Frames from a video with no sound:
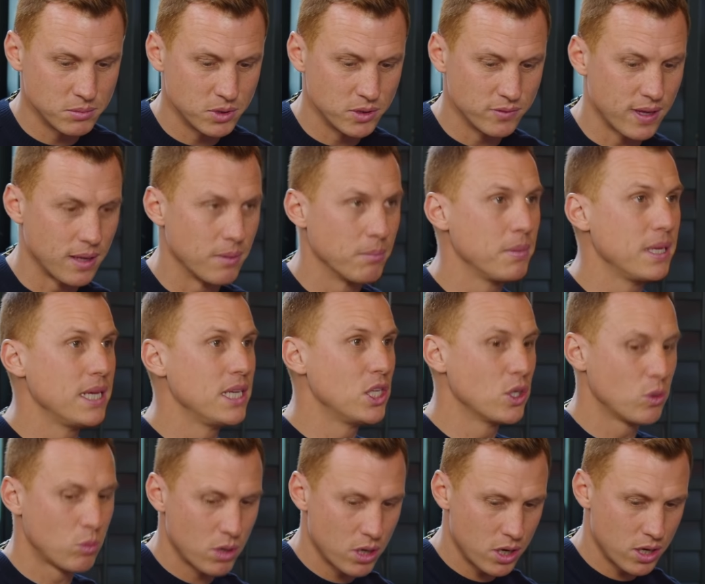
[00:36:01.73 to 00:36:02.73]
You've done media
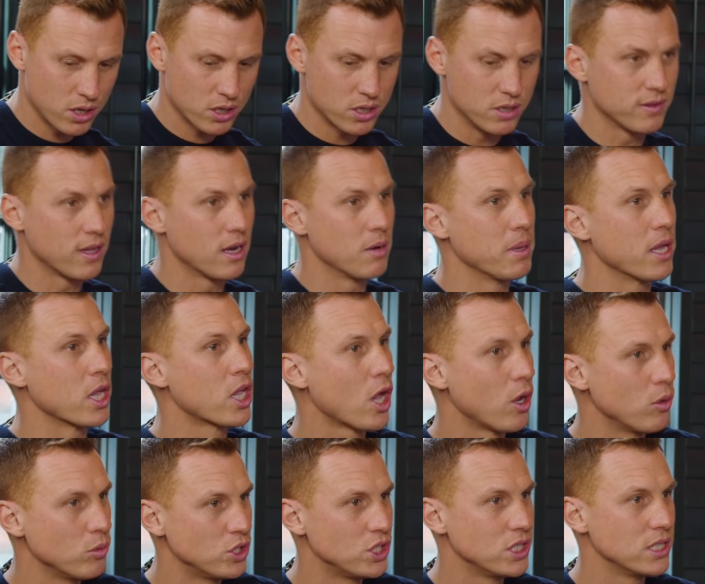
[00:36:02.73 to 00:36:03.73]
work. Yeah. You've done a bit of
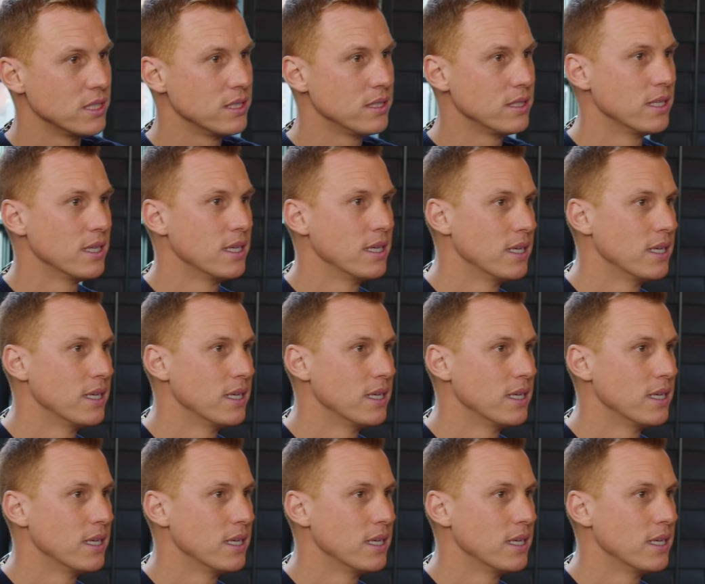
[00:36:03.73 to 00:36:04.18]
coaching.